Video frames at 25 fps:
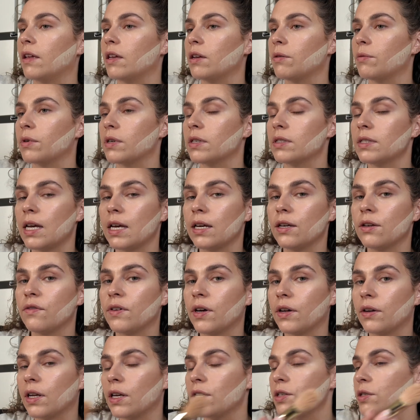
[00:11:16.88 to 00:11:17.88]
then you want to take your
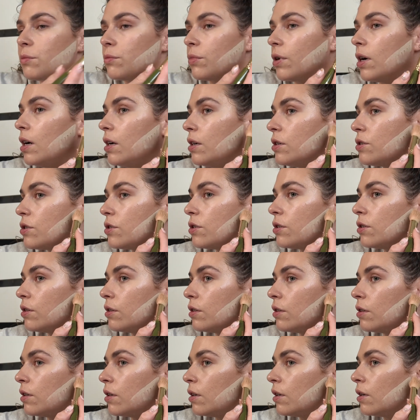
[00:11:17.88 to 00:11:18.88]
foundation brush,
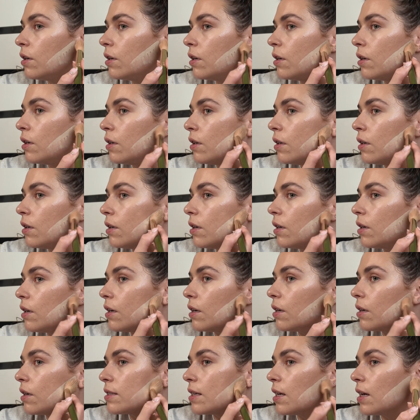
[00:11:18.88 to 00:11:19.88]
and again you're just
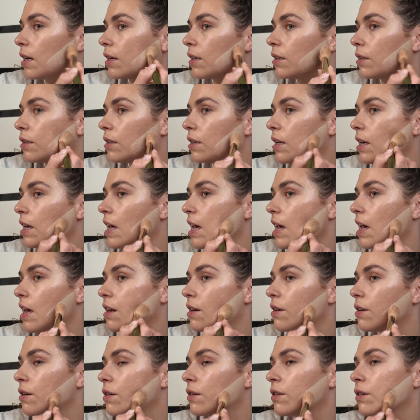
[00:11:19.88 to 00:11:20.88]
pressing
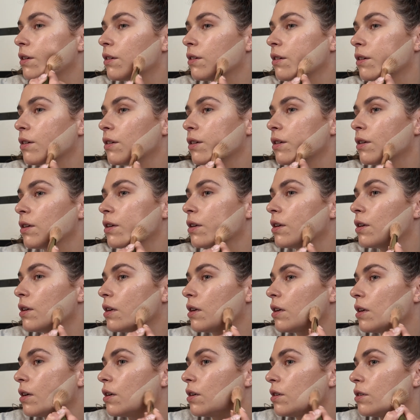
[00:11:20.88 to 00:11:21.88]
in.
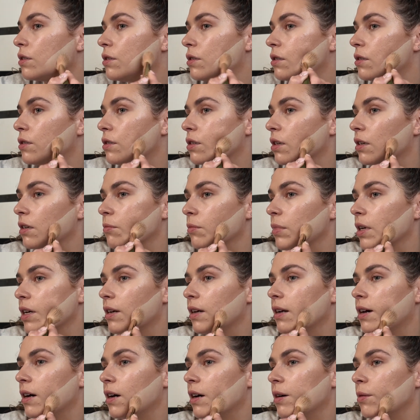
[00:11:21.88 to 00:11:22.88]
Don't be
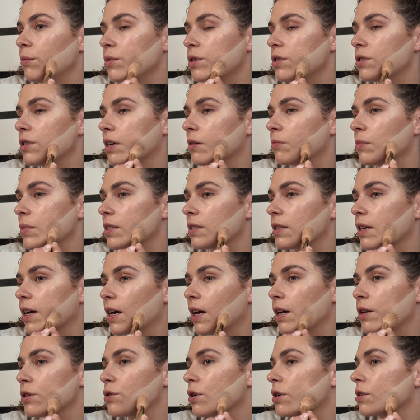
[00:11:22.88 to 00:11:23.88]
alarmed, don't be
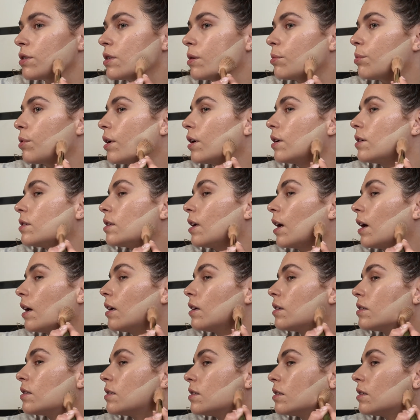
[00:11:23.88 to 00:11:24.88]
scared, trust the
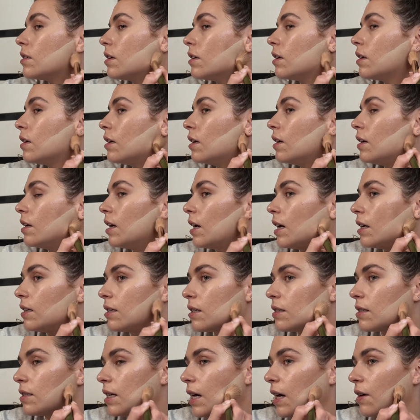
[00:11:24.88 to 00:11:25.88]
process. It
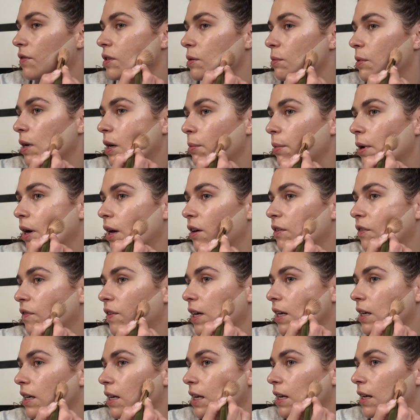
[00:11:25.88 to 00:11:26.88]
doesn't have to be a
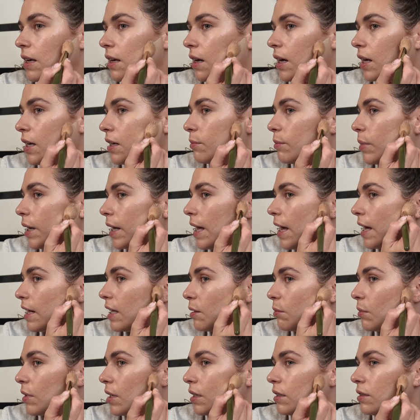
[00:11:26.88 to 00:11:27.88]
perfect neat line by
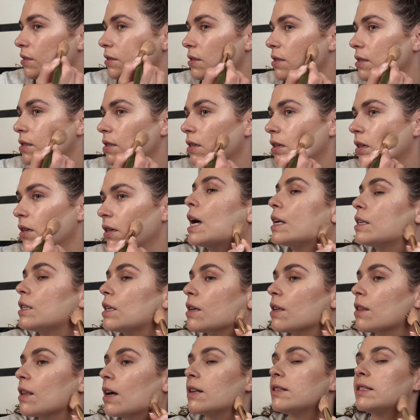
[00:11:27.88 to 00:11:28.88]
any means.
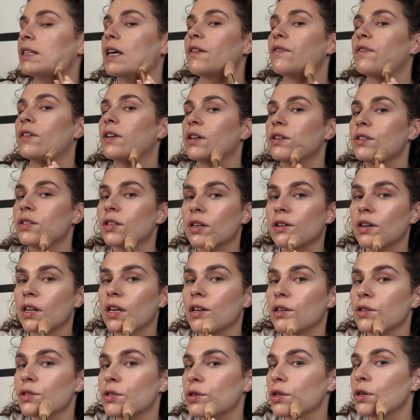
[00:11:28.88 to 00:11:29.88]
Adding that definition
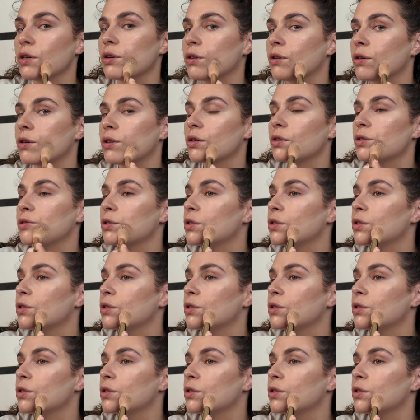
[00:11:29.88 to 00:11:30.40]
into your